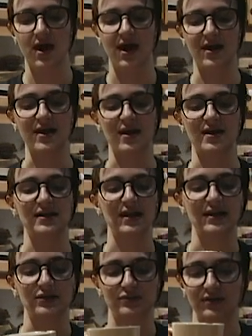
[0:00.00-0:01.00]
And I kind of
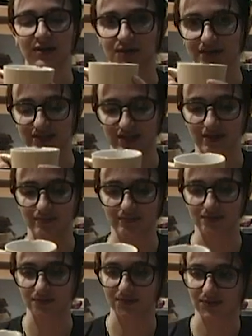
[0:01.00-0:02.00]
like drinking on the chip, as
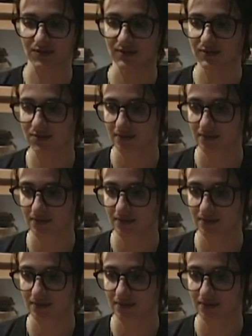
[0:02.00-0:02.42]
you can see.